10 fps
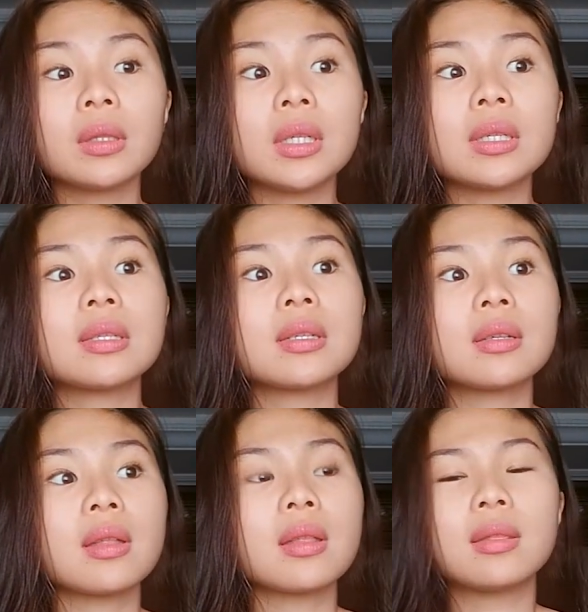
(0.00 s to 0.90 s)
but at
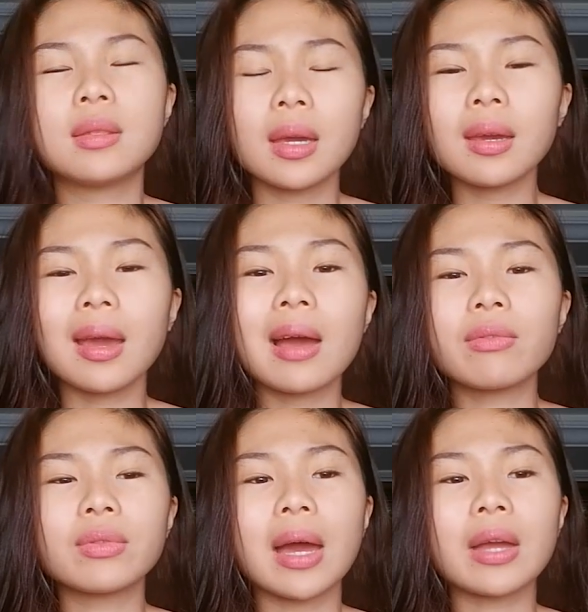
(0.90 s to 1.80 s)
least they
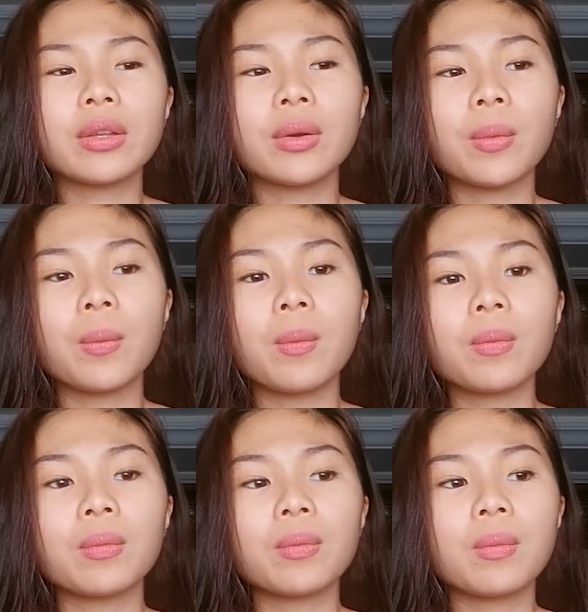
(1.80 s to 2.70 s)
have that, you
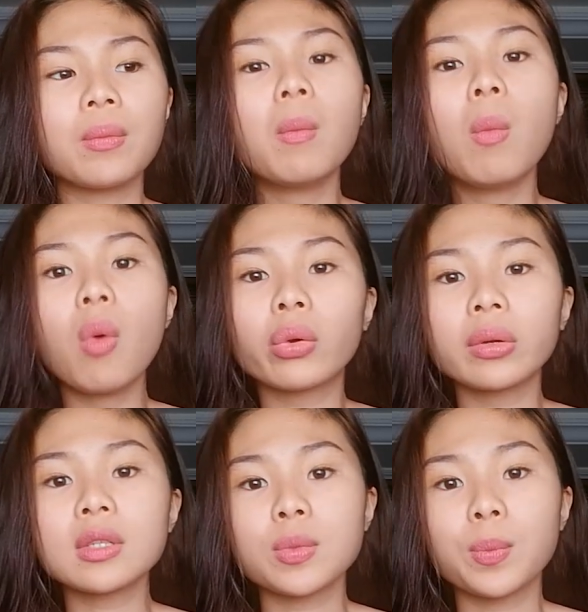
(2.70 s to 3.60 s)
know,
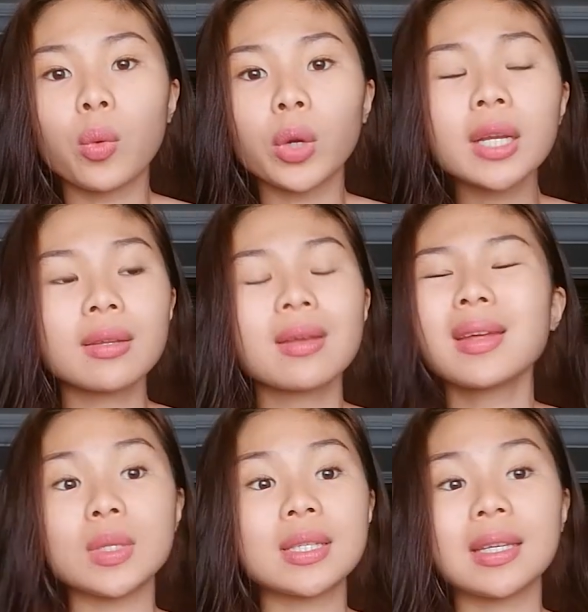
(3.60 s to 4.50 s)
moral support.
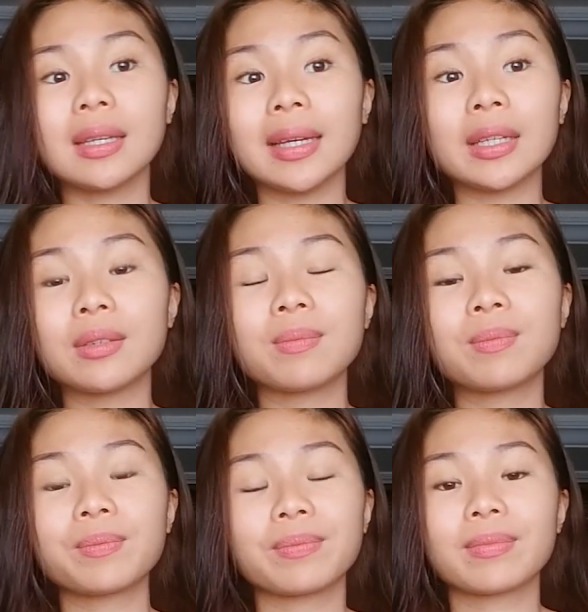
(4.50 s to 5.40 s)
Is we say like,